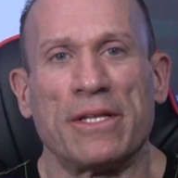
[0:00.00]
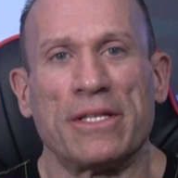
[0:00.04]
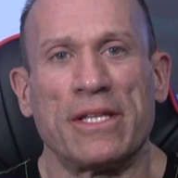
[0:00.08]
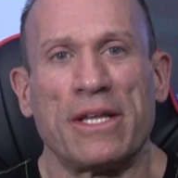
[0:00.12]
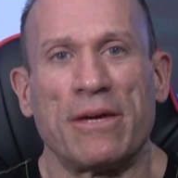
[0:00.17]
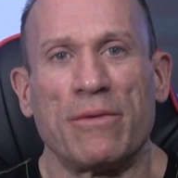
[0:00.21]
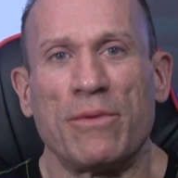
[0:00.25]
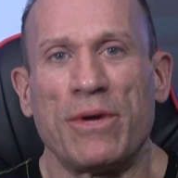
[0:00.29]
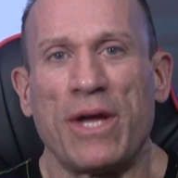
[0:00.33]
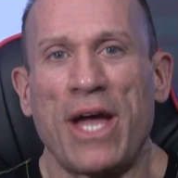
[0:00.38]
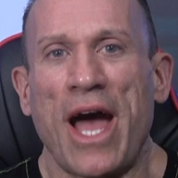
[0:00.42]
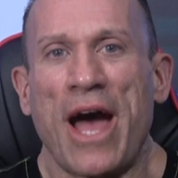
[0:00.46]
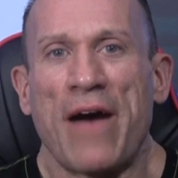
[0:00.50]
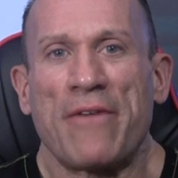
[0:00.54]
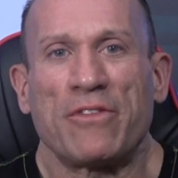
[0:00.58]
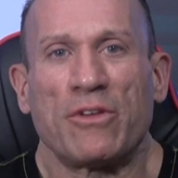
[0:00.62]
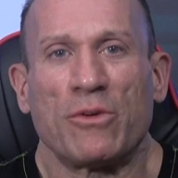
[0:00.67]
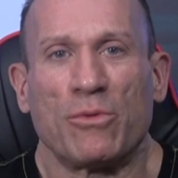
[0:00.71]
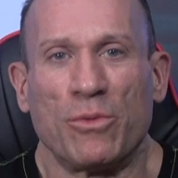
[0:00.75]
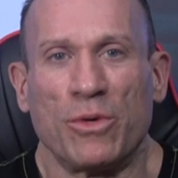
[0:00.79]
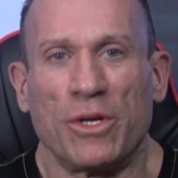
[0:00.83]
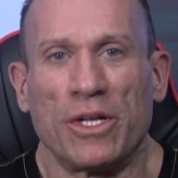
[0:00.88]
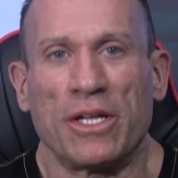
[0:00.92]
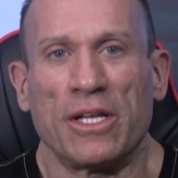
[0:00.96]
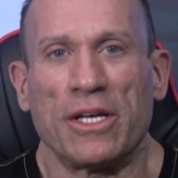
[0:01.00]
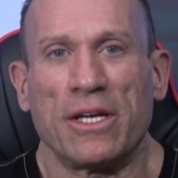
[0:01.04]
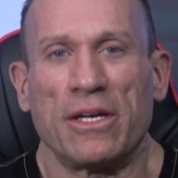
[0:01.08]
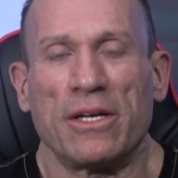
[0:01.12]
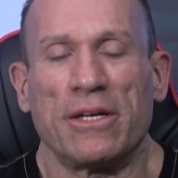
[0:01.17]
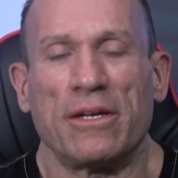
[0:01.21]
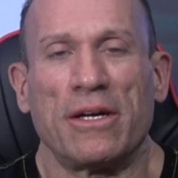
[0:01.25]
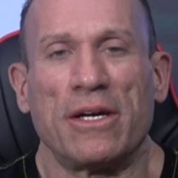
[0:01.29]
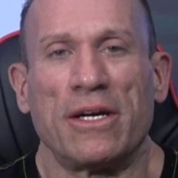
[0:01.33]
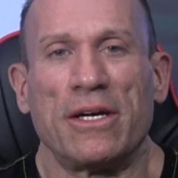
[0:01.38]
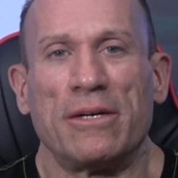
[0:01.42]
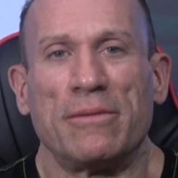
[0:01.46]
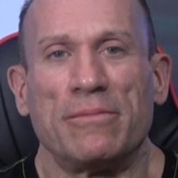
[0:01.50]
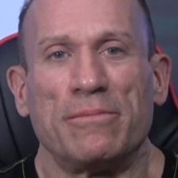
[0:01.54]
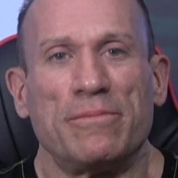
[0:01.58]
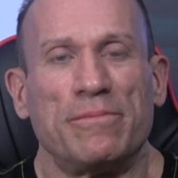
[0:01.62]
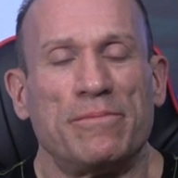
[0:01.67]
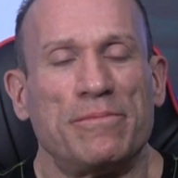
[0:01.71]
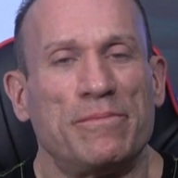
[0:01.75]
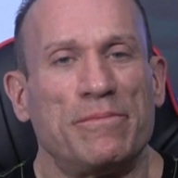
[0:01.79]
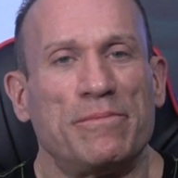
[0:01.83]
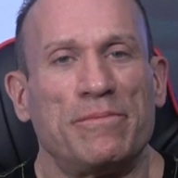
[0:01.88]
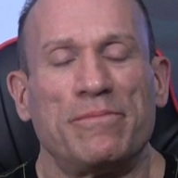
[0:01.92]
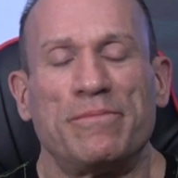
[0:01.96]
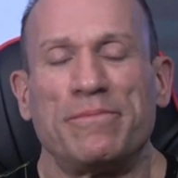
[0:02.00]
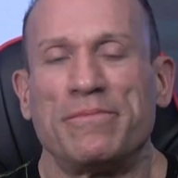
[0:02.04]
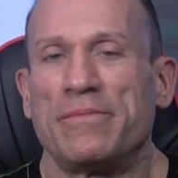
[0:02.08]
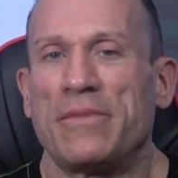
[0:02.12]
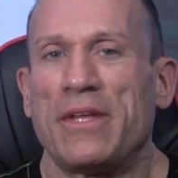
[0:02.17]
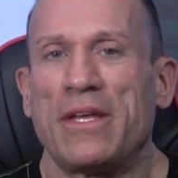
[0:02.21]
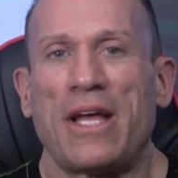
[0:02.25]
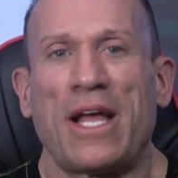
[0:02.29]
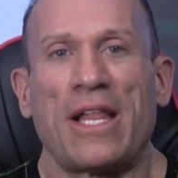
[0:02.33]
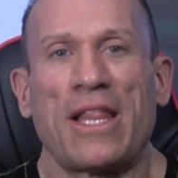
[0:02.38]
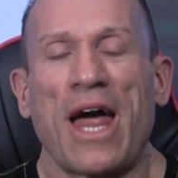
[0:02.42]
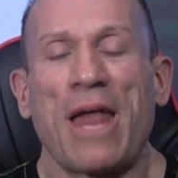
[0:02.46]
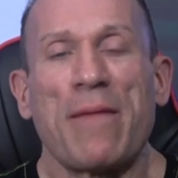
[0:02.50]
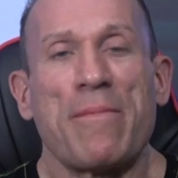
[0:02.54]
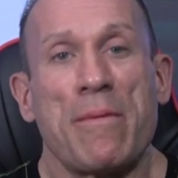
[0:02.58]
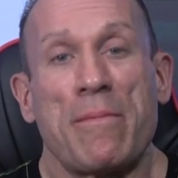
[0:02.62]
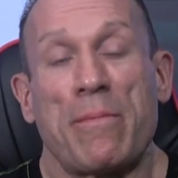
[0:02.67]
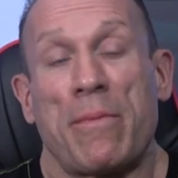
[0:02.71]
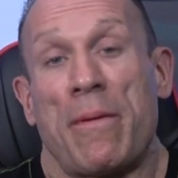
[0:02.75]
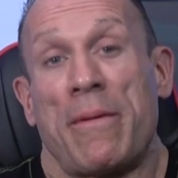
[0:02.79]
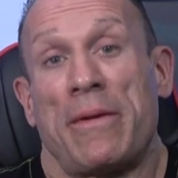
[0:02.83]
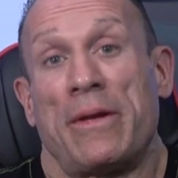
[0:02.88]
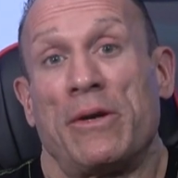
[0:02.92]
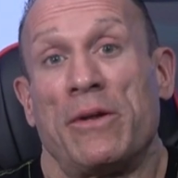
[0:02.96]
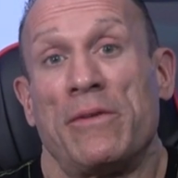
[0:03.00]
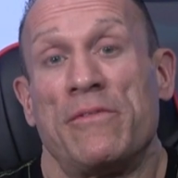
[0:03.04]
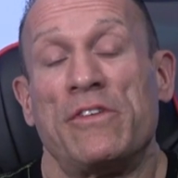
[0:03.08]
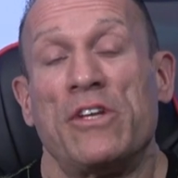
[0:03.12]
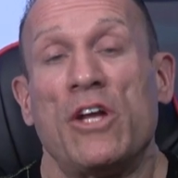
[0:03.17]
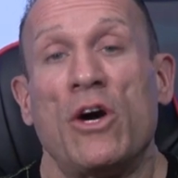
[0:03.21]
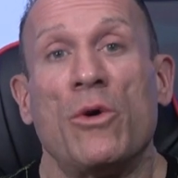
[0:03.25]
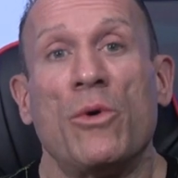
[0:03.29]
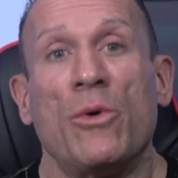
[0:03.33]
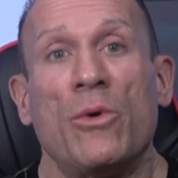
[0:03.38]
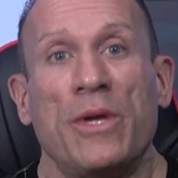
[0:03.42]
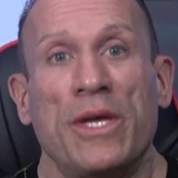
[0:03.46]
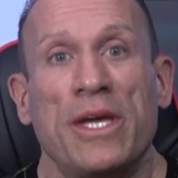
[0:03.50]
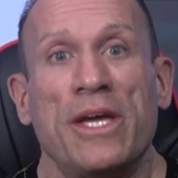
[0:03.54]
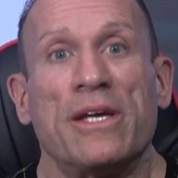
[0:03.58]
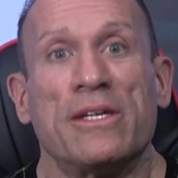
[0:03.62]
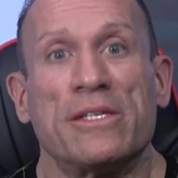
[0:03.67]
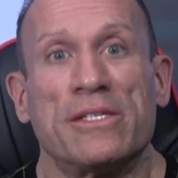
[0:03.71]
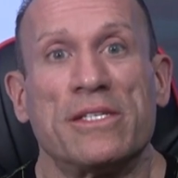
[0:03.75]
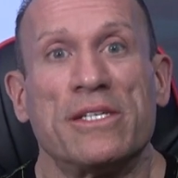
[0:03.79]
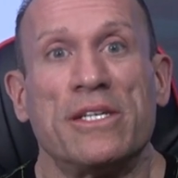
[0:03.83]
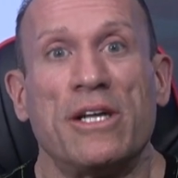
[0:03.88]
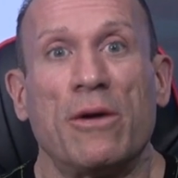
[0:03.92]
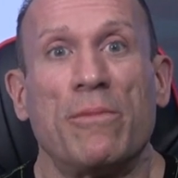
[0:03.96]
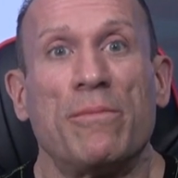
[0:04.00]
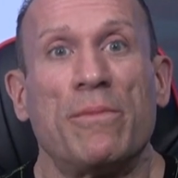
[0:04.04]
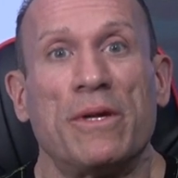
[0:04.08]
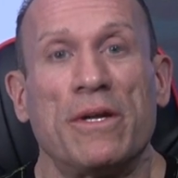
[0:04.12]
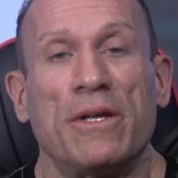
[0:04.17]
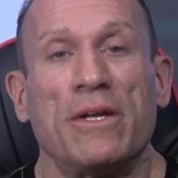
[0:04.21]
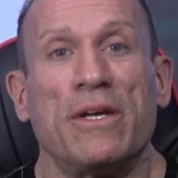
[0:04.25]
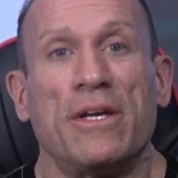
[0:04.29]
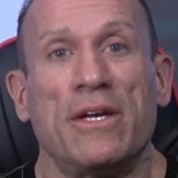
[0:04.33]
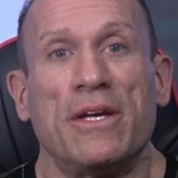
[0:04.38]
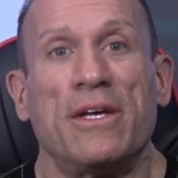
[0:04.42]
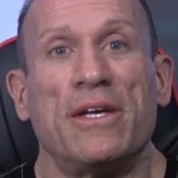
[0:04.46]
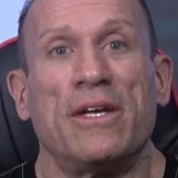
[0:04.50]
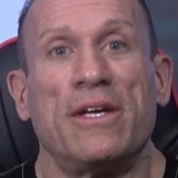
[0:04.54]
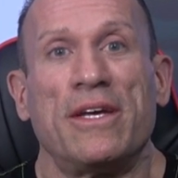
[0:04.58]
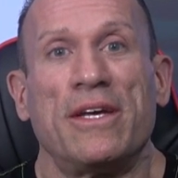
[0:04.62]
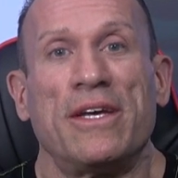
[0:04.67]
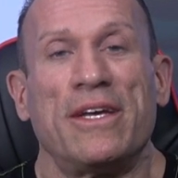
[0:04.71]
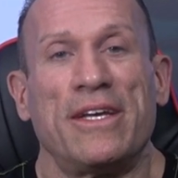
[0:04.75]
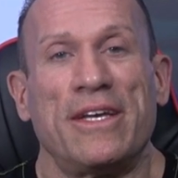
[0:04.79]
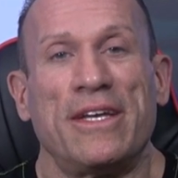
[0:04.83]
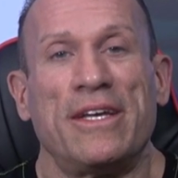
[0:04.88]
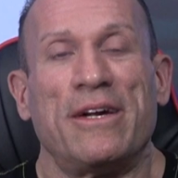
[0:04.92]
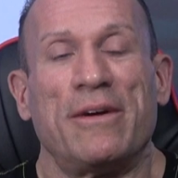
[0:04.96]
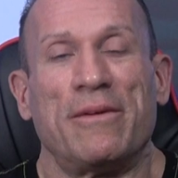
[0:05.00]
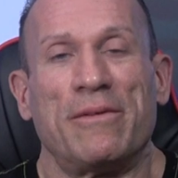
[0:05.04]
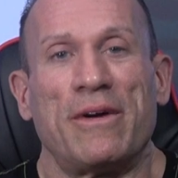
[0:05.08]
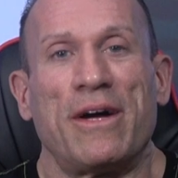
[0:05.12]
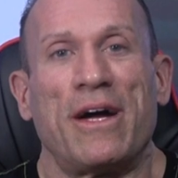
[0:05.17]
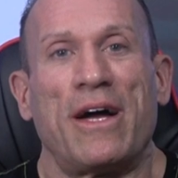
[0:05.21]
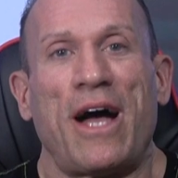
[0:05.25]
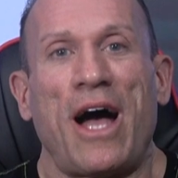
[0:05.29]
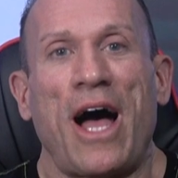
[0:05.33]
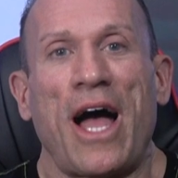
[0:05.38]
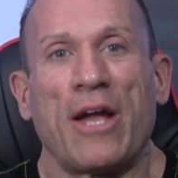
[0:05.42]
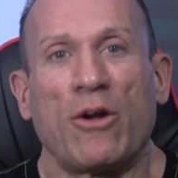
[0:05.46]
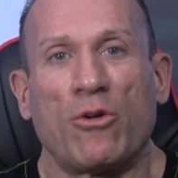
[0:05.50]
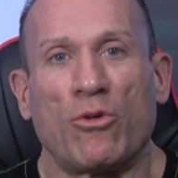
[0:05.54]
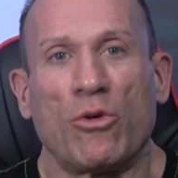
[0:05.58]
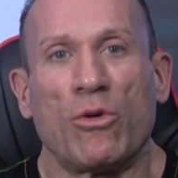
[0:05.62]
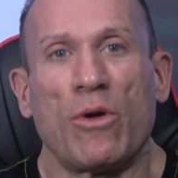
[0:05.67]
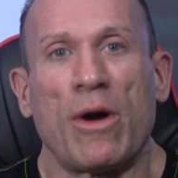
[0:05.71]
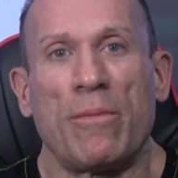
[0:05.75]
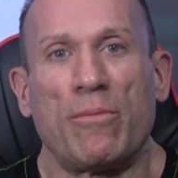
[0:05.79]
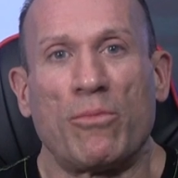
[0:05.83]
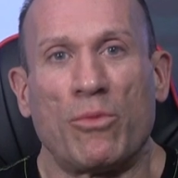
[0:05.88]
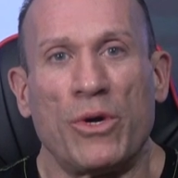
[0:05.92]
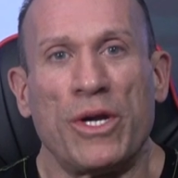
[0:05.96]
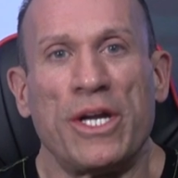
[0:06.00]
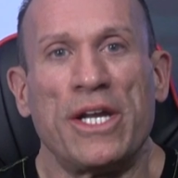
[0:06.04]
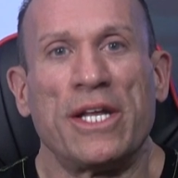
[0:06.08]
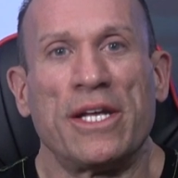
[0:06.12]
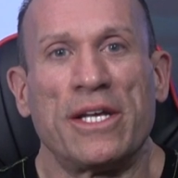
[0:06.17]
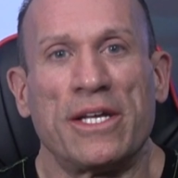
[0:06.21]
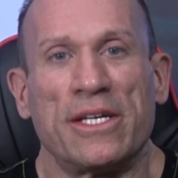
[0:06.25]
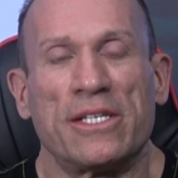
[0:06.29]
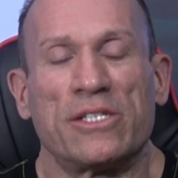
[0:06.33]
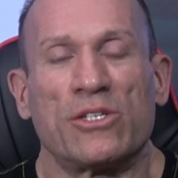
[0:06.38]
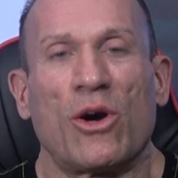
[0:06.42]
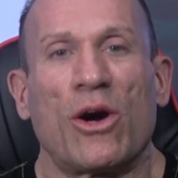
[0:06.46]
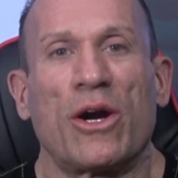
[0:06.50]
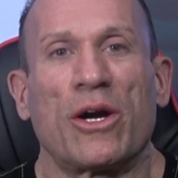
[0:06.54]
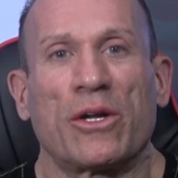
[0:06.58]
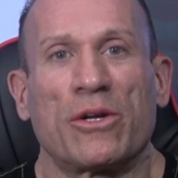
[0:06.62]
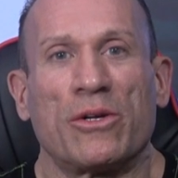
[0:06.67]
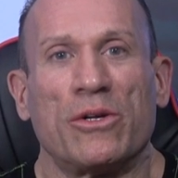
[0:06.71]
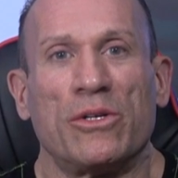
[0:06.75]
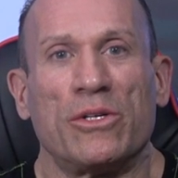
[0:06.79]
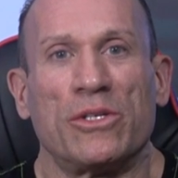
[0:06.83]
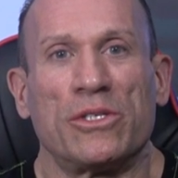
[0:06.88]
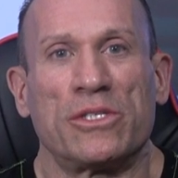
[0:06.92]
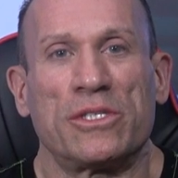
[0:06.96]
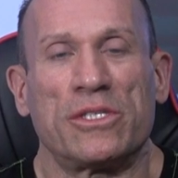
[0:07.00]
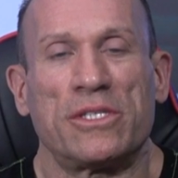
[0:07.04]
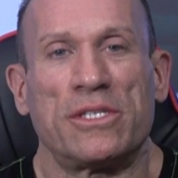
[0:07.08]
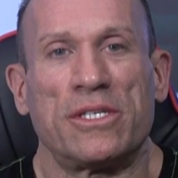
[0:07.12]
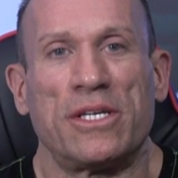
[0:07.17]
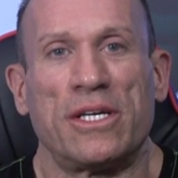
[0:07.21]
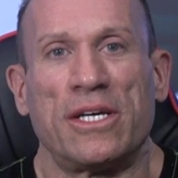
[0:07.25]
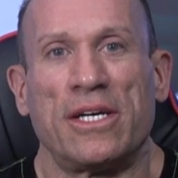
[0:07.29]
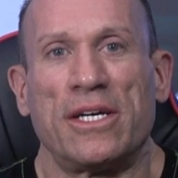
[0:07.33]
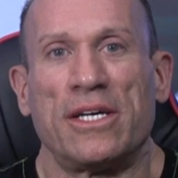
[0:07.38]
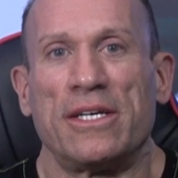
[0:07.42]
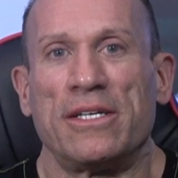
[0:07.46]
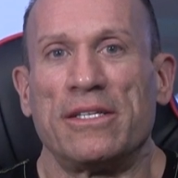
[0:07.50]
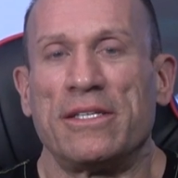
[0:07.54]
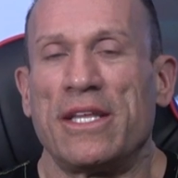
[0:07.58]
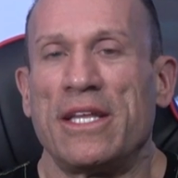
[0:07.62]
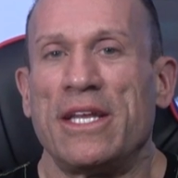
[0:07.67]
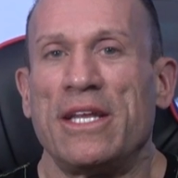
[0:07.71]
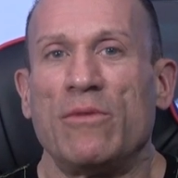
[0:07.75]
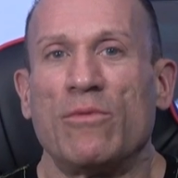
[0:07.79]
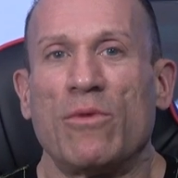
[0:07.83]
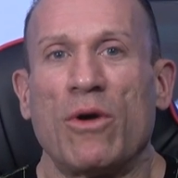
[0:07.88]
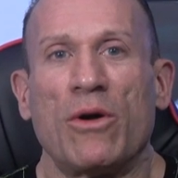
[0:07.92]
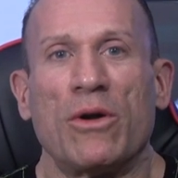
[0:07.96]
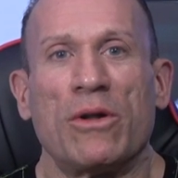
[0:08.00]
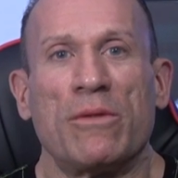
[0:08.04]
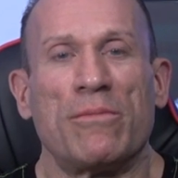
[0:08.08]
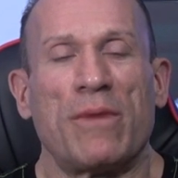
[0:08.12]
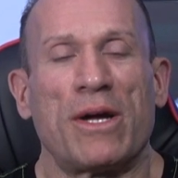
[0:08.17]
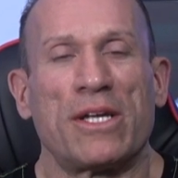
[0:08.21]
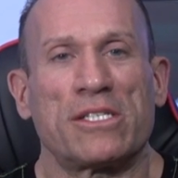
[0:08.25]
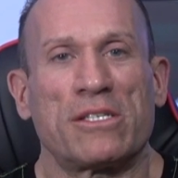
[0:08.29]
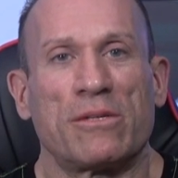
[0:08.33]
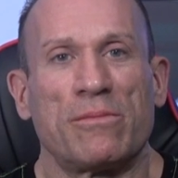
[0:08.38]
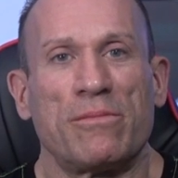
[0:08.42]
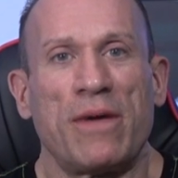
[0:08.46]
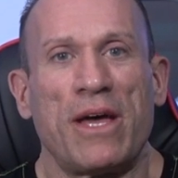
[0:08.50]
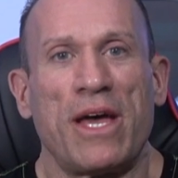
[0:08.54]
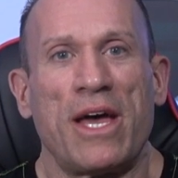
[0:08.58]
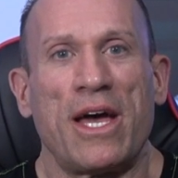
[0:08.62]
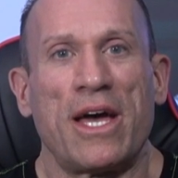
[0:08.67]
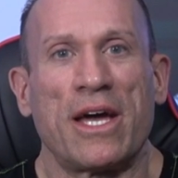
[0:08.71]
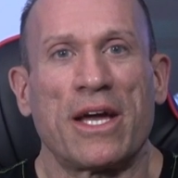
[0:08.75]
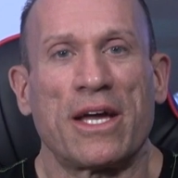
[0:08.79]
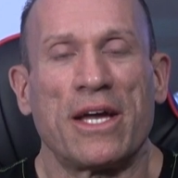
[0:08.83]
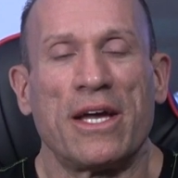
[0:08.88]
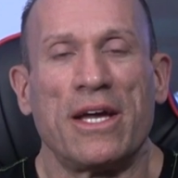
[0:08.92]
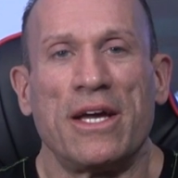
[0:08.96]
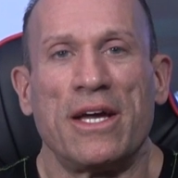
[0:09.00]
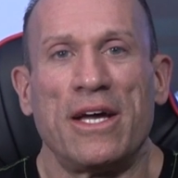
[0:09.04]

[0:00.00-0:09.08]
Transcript: that we have to really. Um, a lot of people probably don't even know who he is, you know, but you know, I grew up reading his articles uh, that he wrote in Muscle Mag.